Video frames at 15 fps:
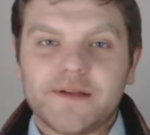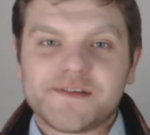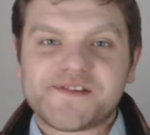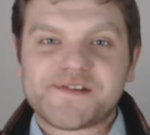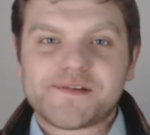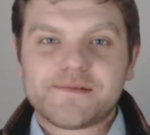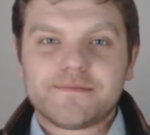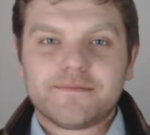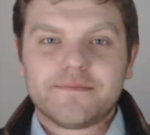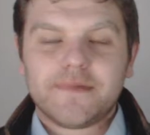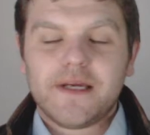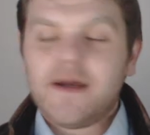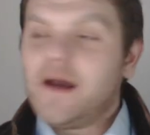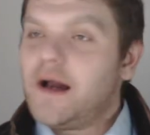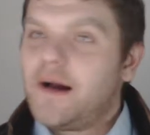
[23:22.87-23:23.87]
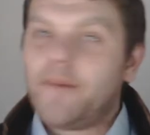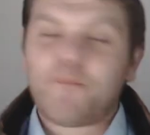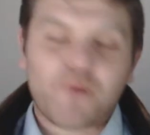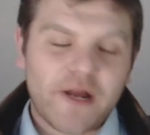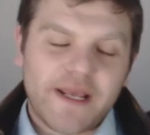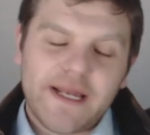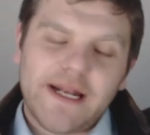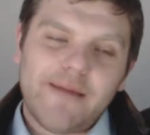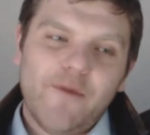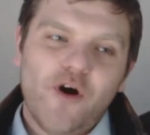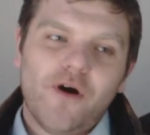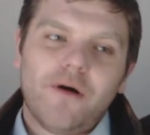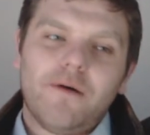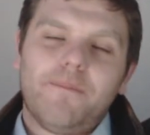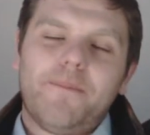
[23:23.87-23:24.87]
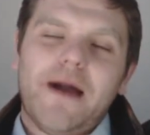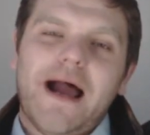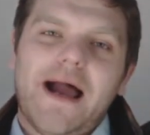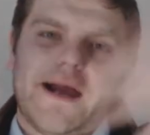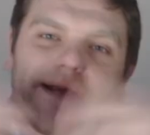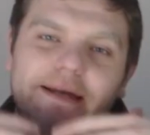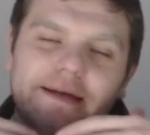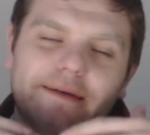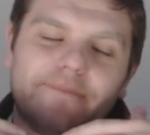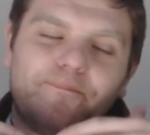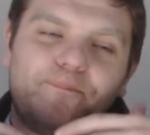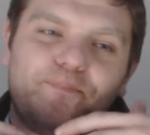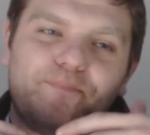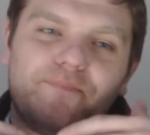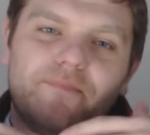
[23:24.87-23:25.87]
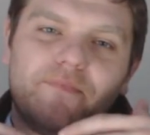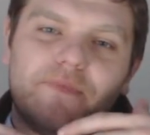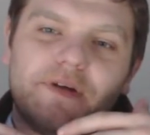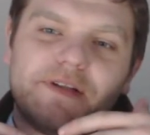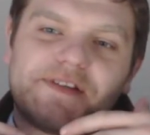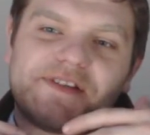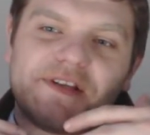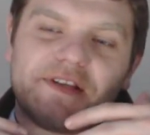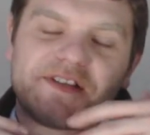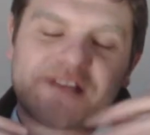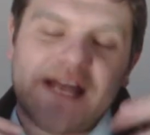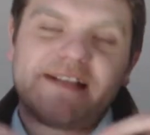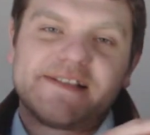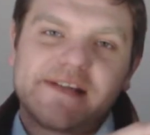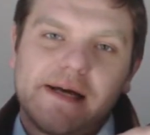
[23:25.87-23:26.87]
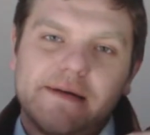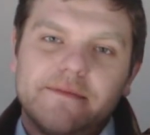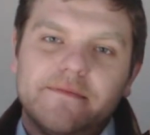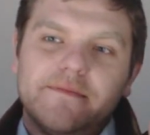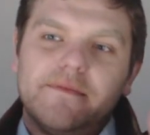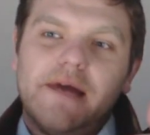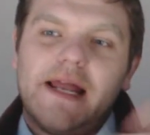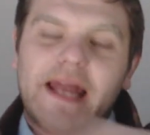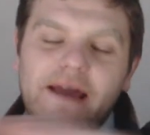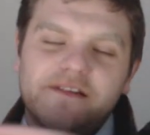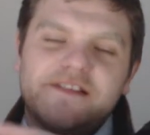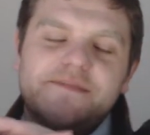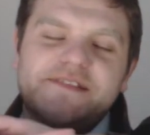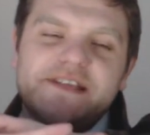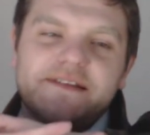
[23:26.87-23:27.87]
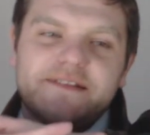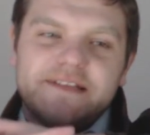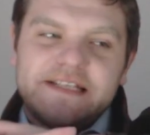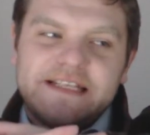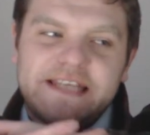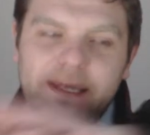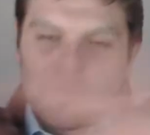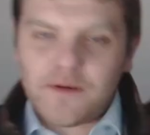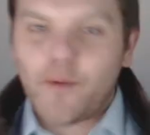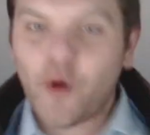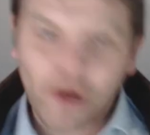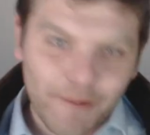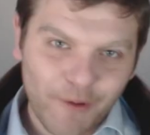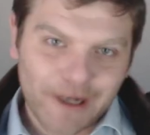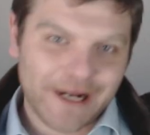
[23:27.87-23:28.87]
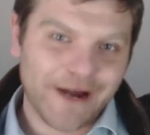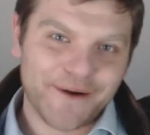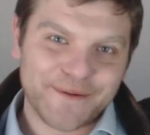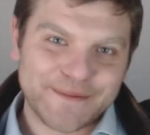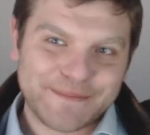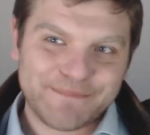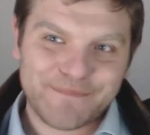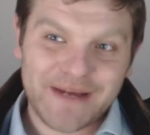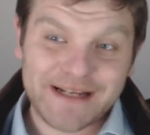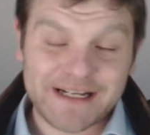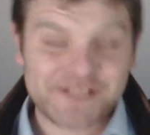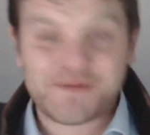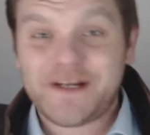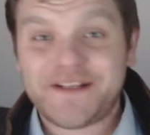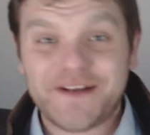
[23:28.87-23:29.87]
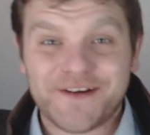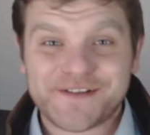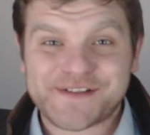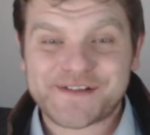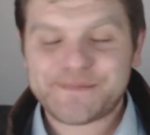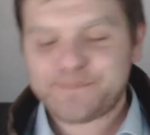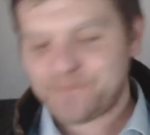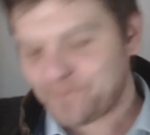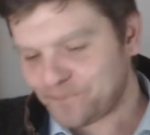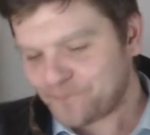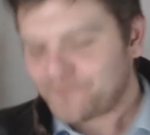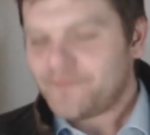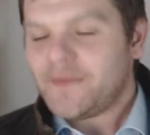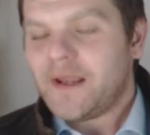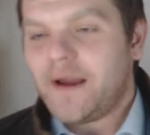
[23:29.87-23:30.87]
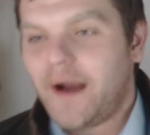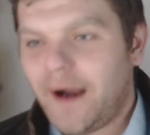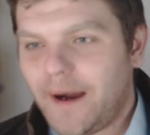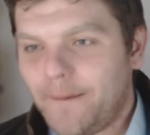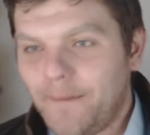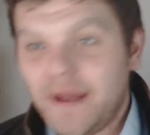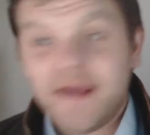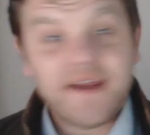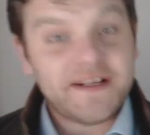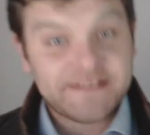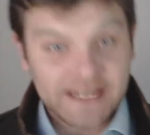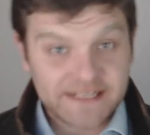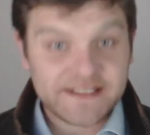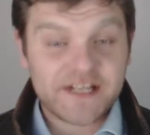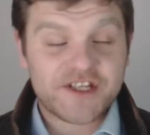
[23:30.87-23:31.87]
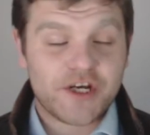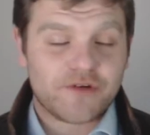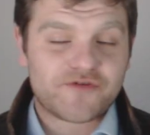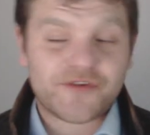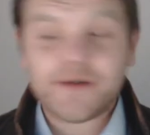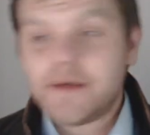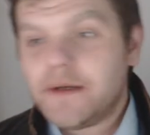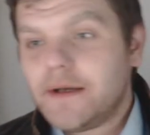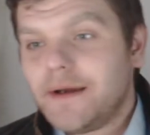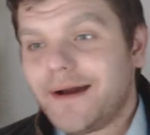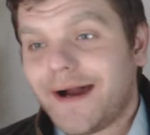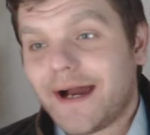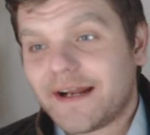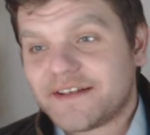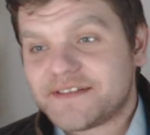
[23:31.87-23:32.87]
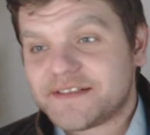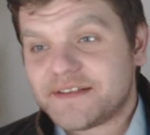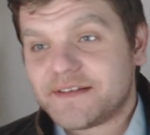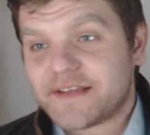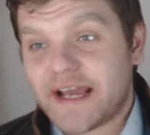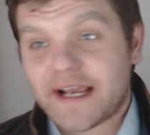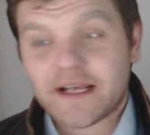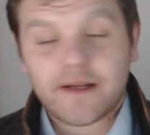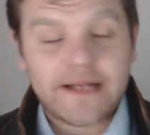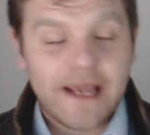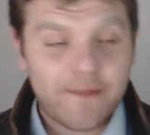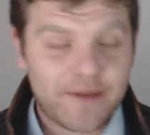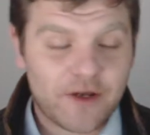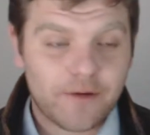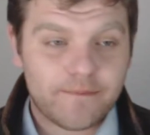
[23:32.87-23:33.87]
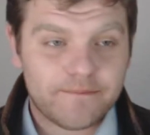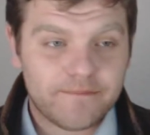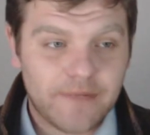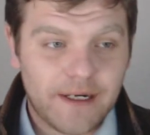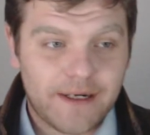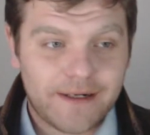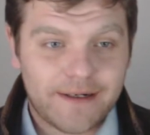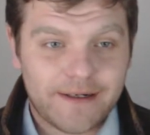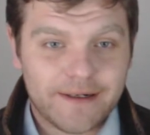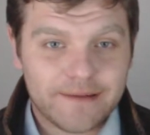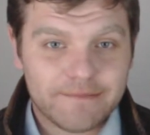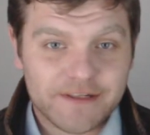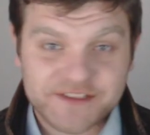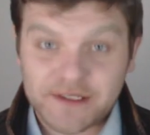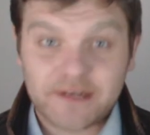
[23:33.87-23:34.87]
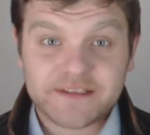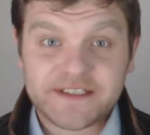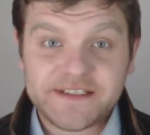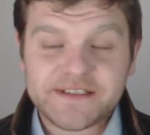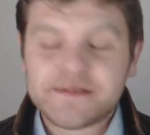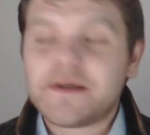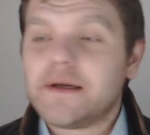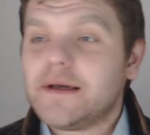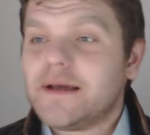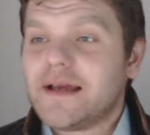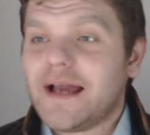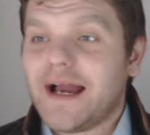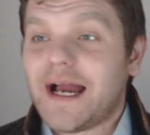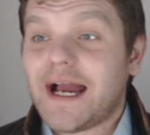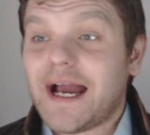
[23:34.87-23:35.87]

ambulance uh, bringing them all back to the centre allows him to kill them all in one go. And that's what he does. Um, he takes their children, and they're going to now become uh, Astartes.